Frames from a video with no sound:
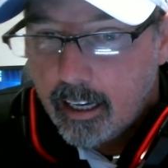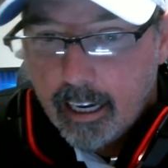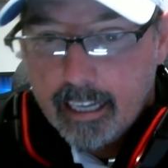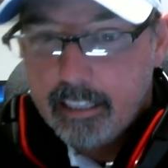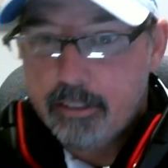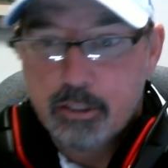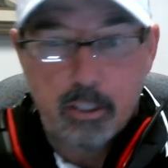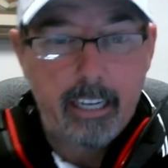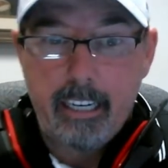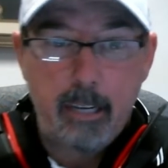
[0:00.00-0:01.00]
and it's
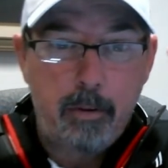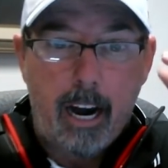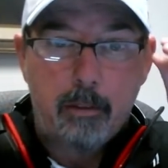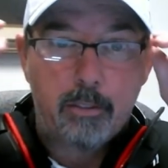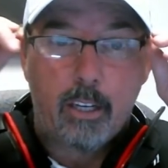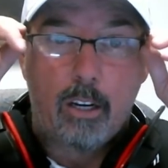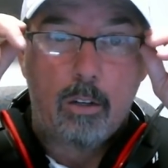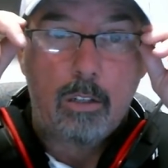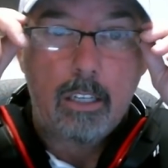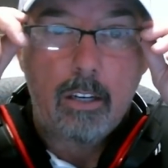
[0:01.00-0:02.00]
straight hip hop.
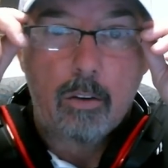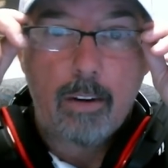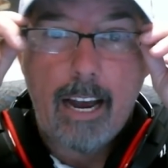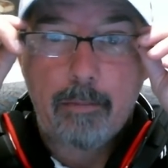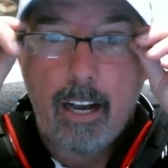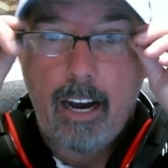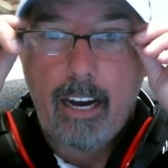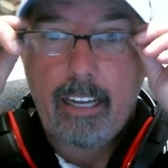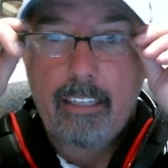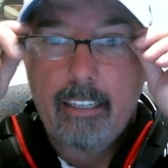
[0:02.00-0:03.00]
So, Rap
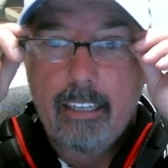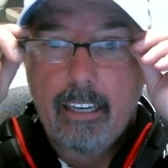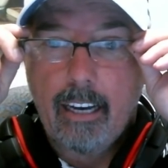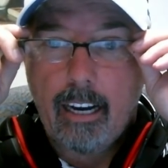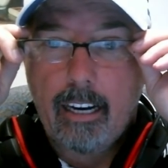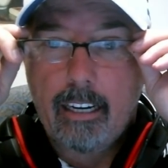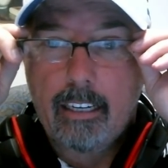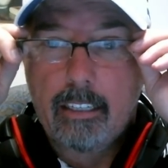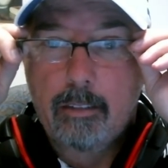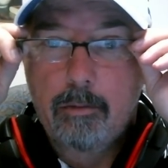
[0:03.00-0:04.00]
God,
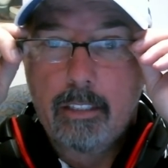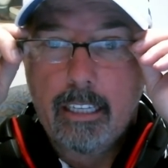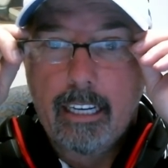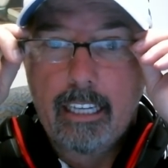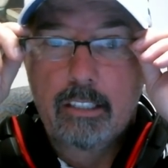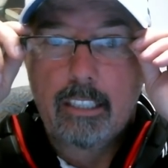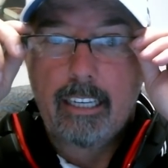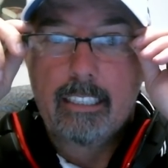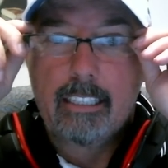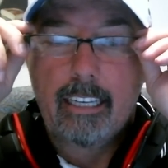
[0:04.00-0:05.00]
um, it
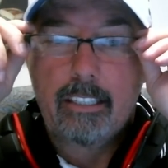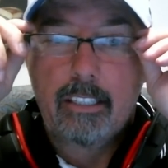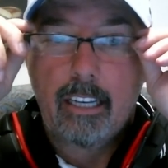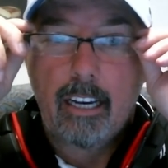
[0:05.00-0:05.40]
says that uh,